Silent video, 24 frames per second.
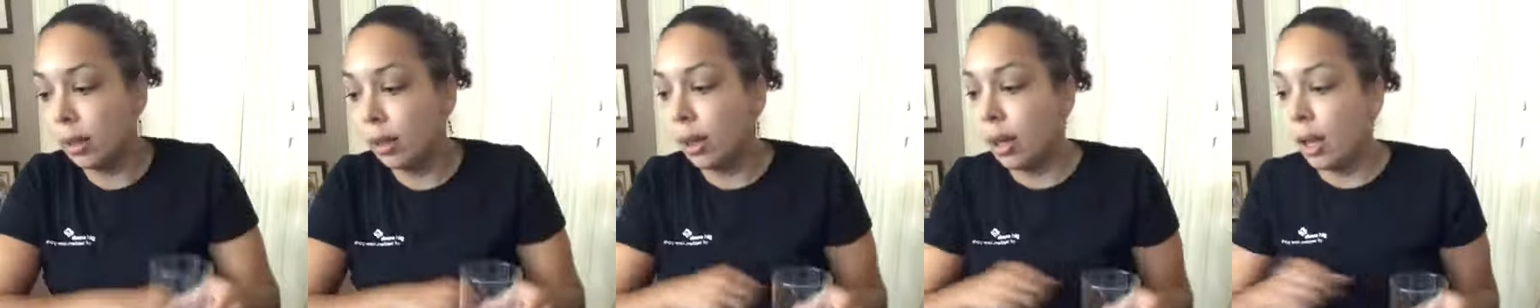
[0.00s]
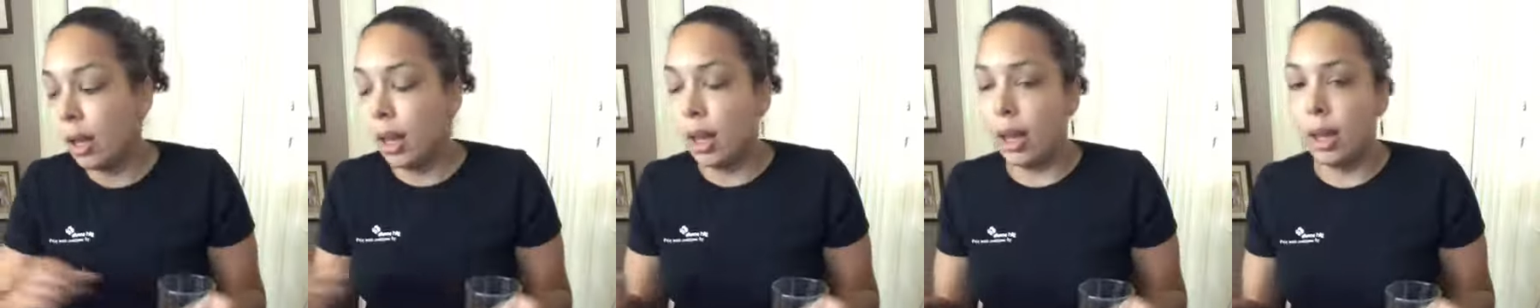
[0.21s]

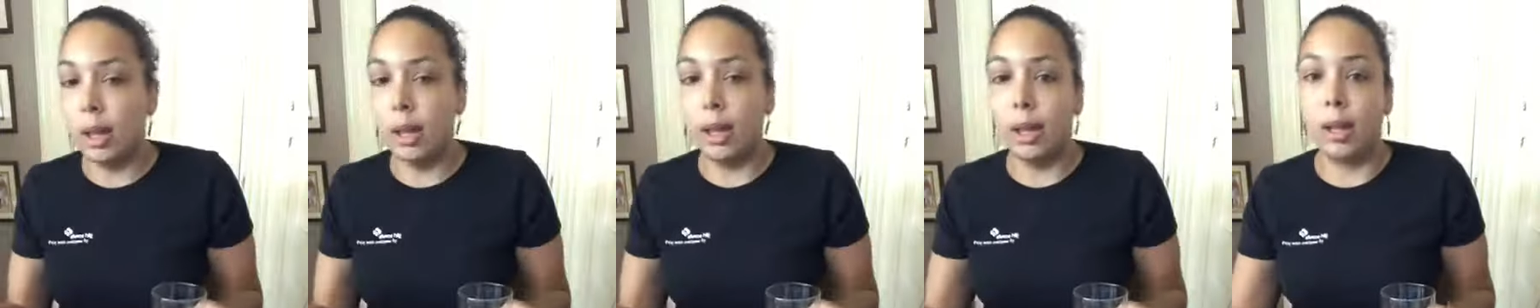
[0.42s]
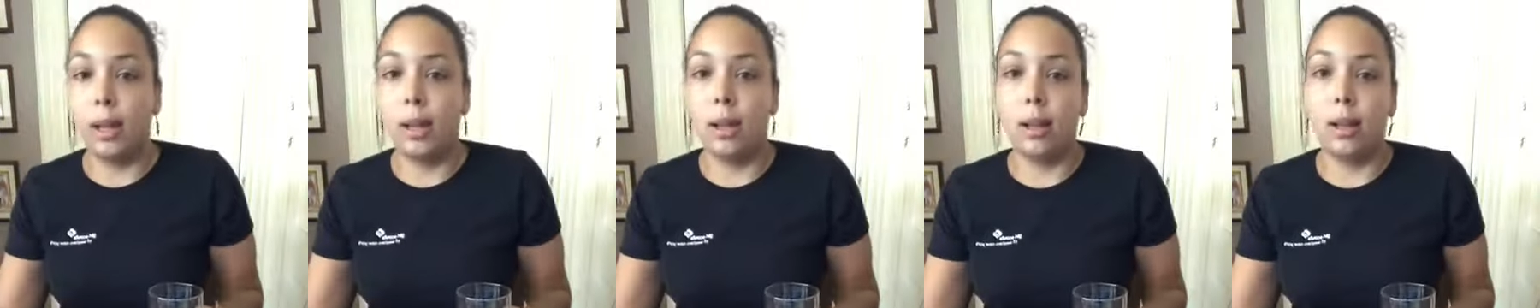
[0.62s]

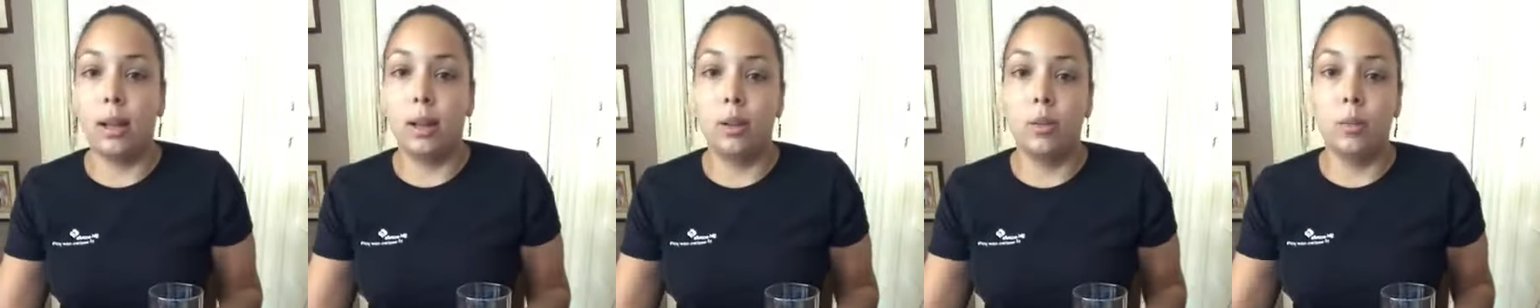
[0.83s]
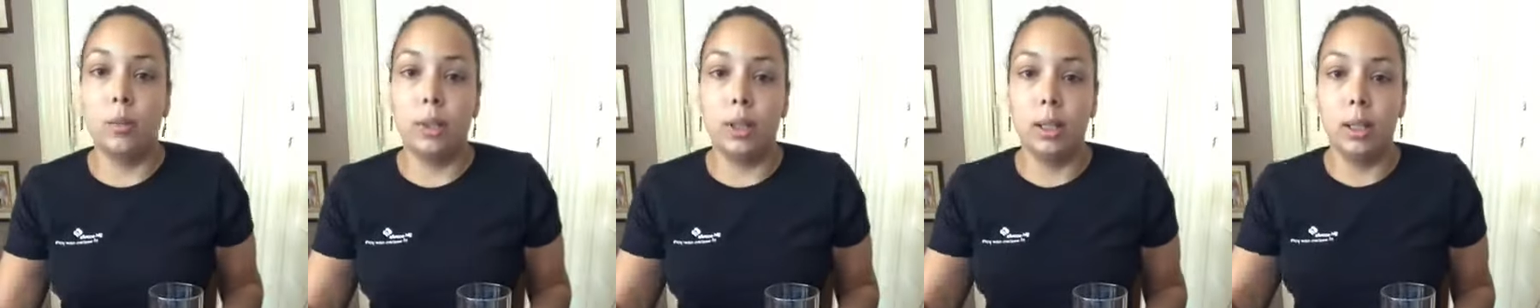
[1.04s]
And we
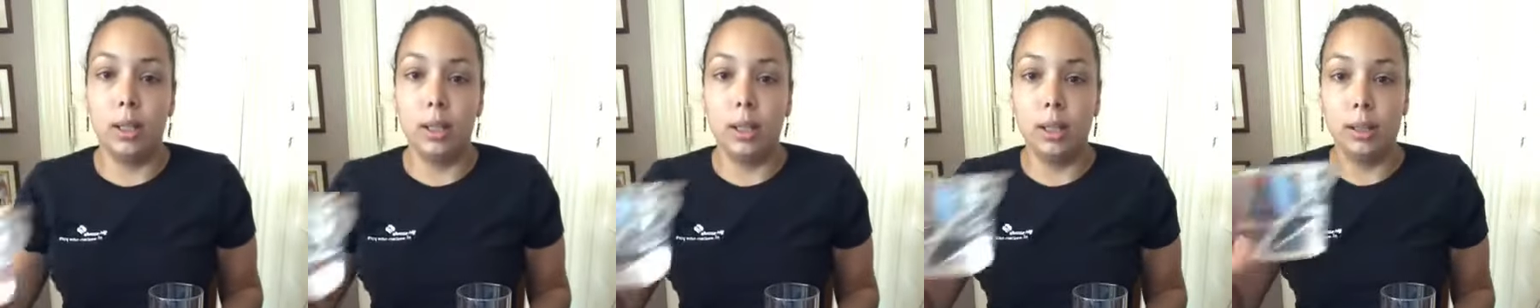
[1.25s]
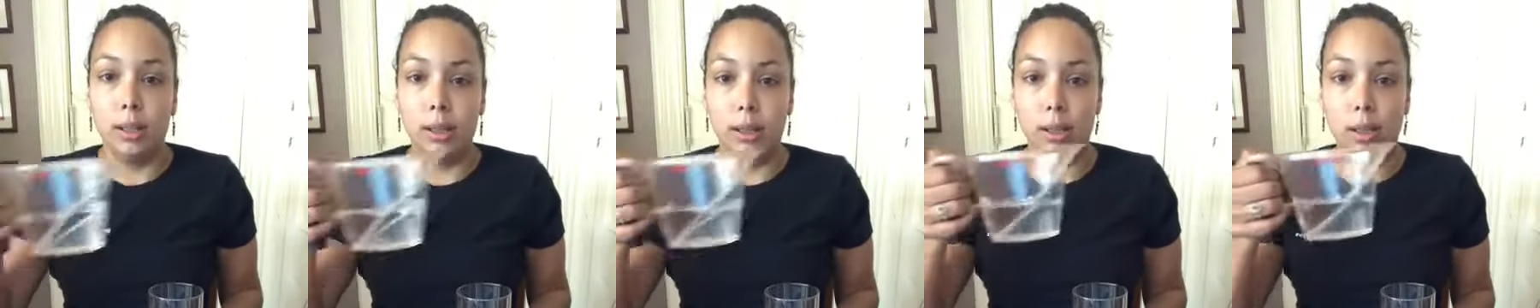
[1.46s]
need
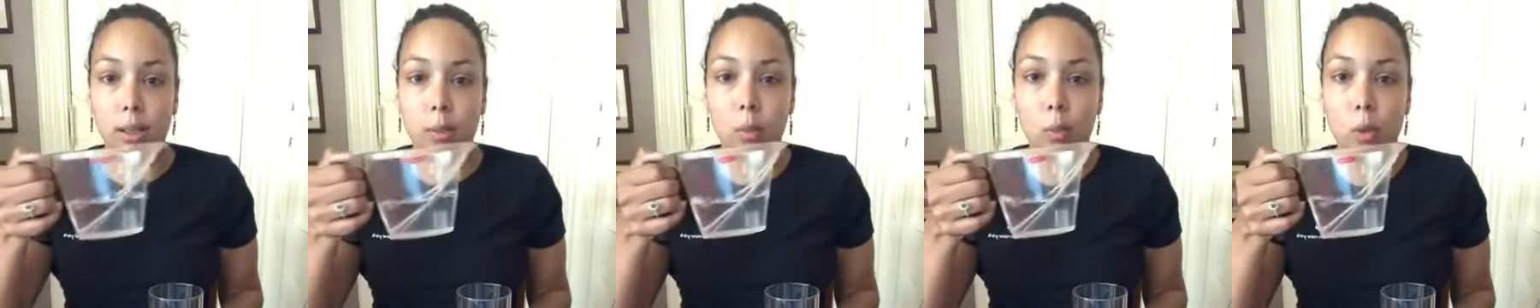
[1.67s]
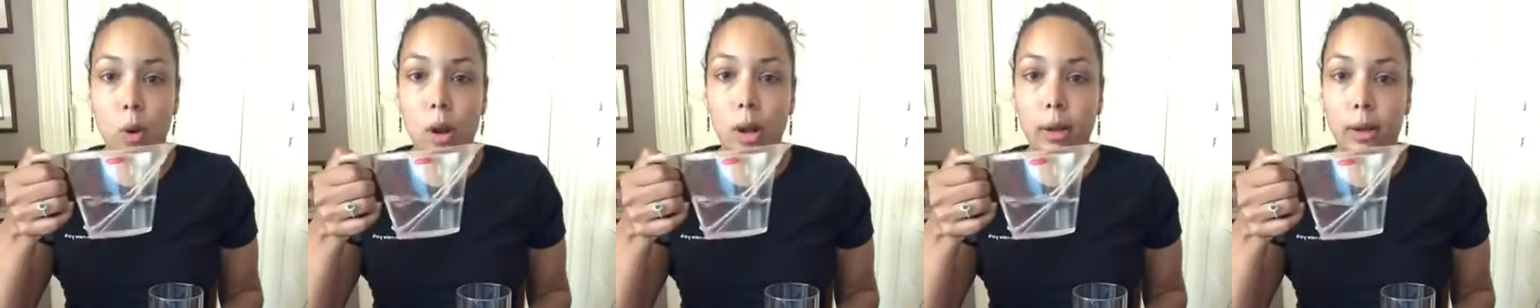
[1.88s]
some
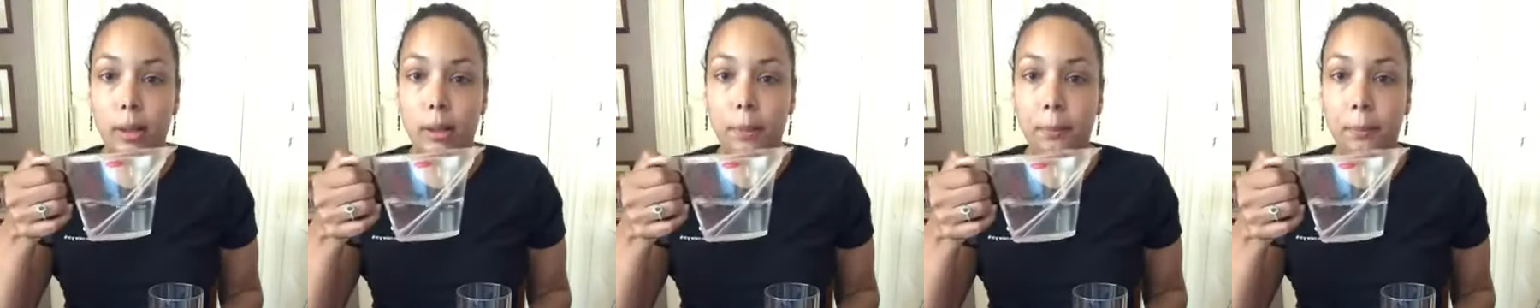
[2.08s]
water.